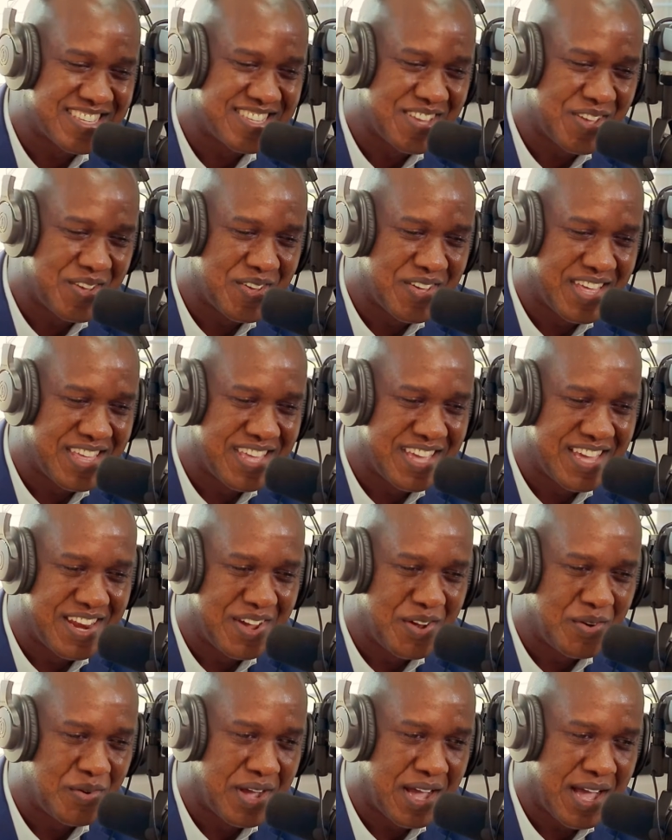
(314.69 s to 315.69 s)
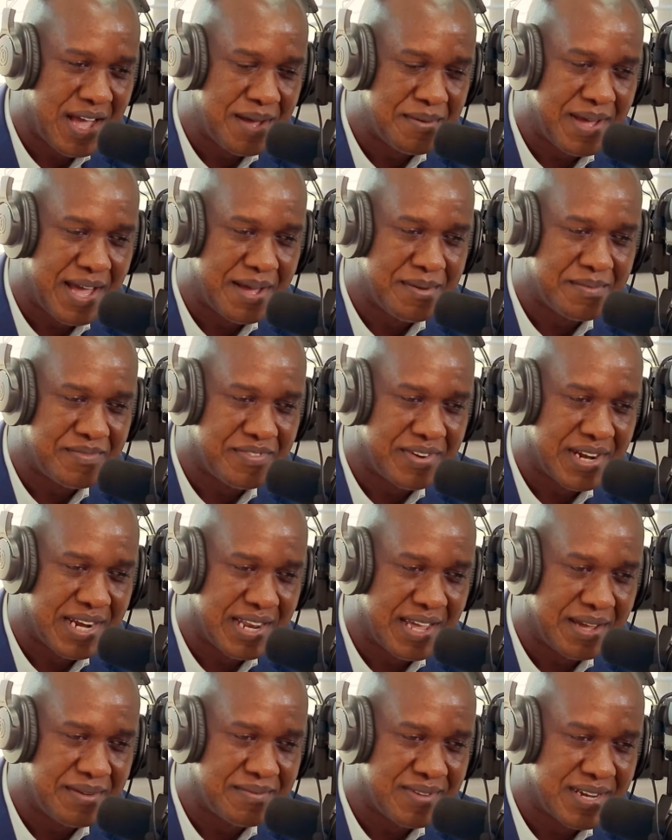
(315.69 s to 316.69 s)
so uh, you know, I'm I'm
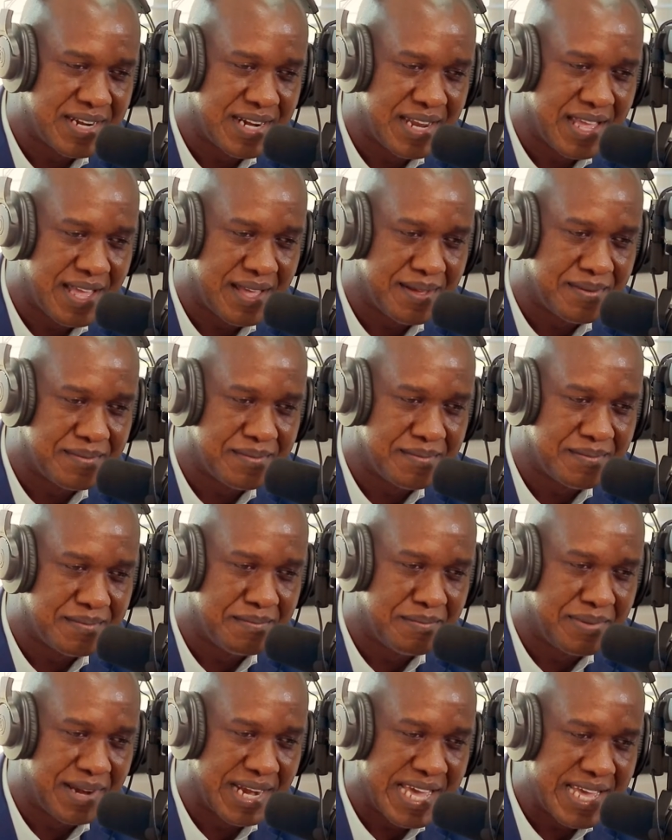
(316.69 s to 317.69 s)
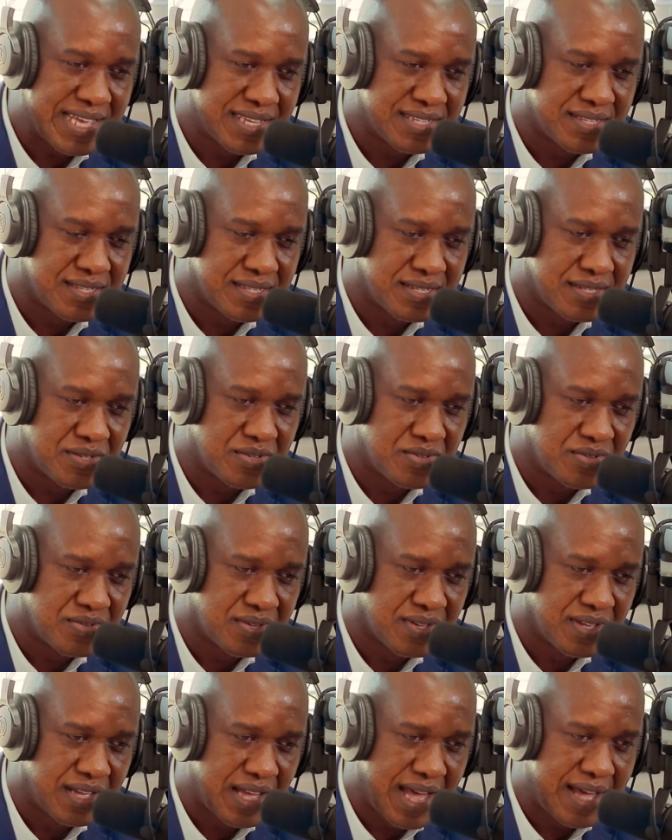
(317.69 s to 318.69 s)
very I'm very blessed
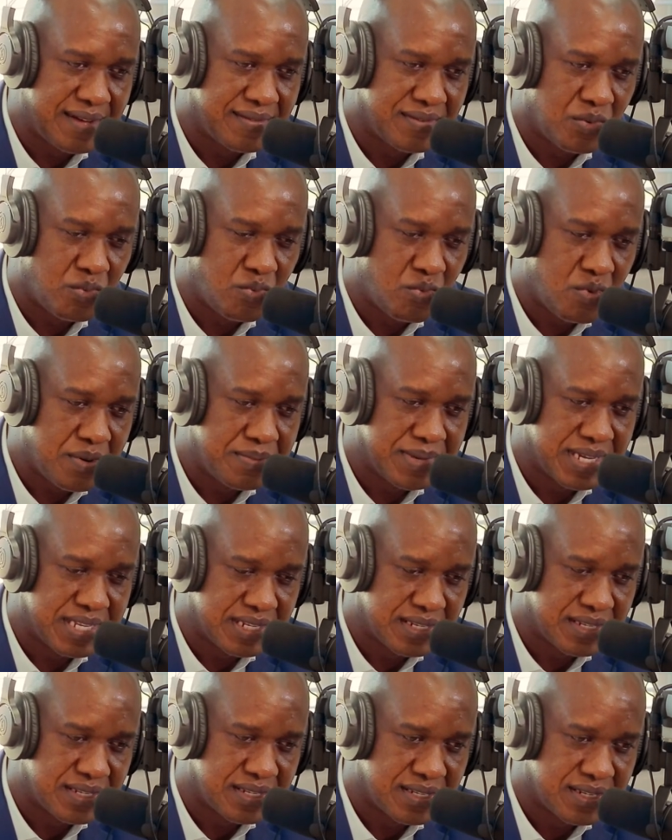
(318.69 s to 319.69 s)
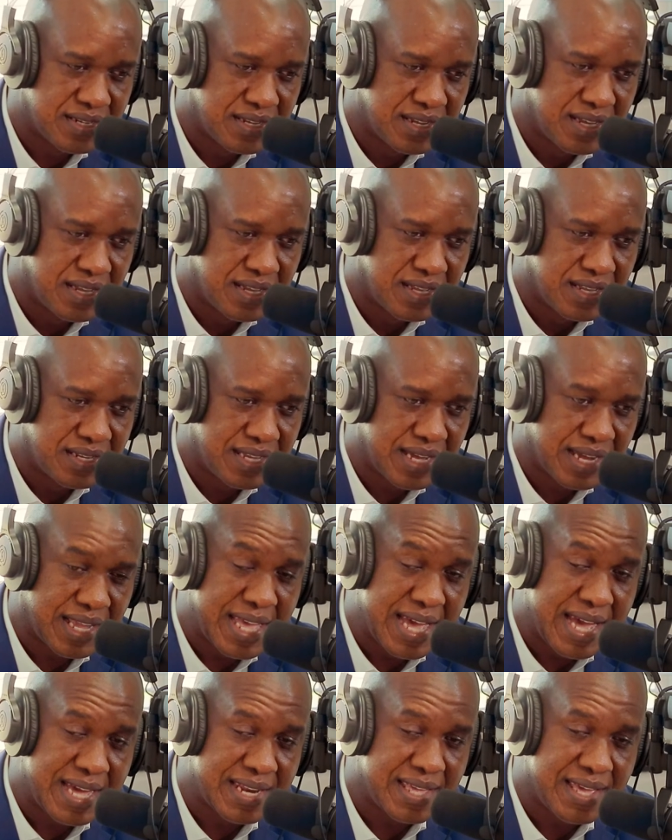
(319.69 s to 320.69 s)
to have a woman that
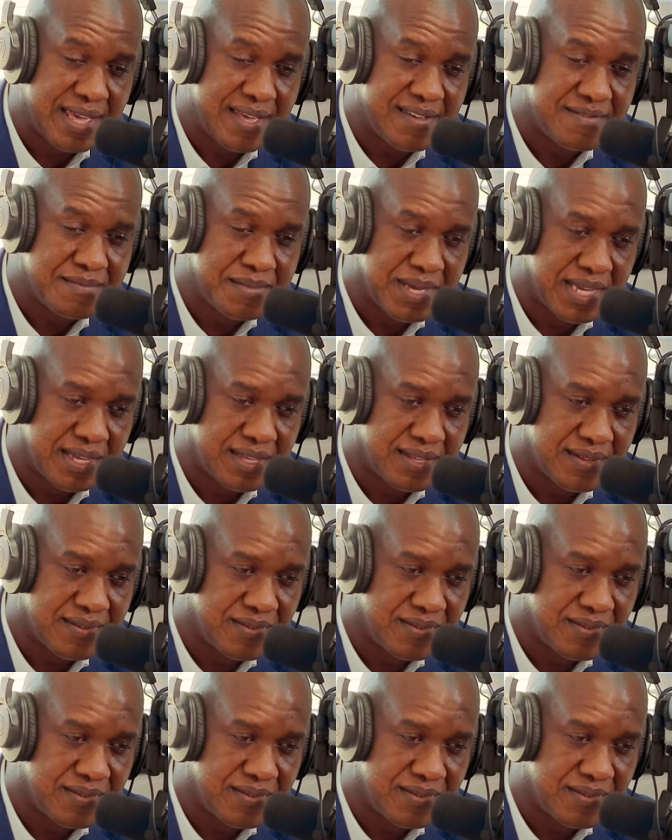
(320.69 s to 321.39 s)
God gave me.